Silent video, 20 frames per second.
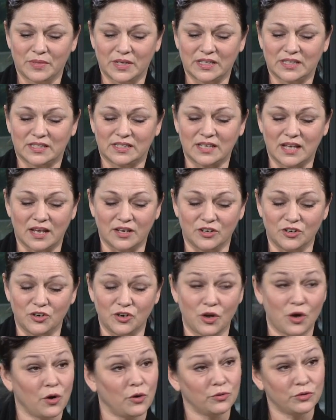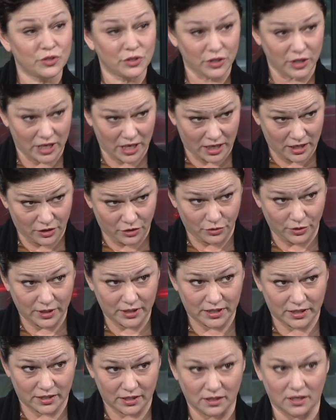said no to
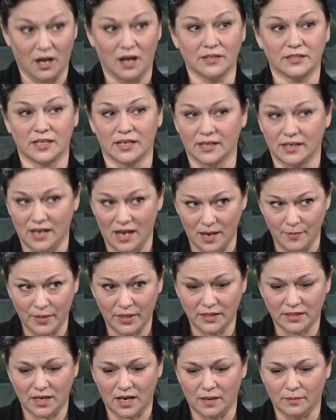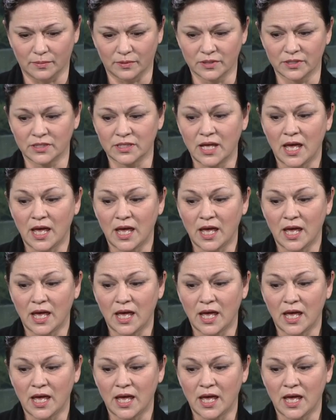increased slots and gaming tables.